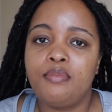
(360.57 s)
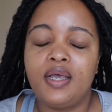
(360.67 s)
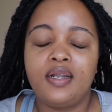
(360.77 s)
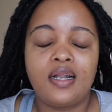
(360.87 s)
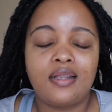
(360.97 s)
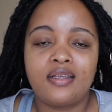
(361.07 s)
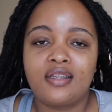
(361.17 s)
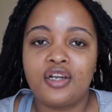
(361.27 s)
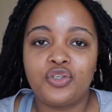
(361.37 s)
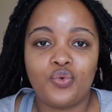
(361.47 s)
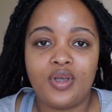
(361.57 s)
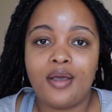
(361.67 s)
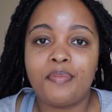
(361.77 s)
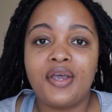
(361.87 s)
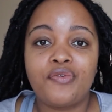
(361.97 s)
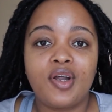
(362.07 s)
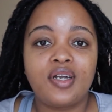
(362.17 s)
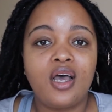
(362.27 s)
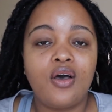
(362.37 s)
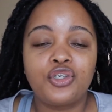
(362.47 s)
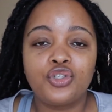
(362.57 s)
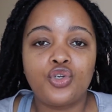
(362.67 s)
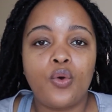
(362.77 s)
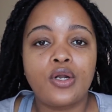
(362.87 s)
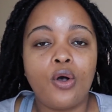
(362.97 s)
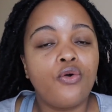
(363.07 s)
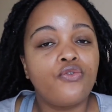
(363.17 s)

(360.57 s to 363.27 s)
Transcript: and I think that is where I'm at right now. I just don't want to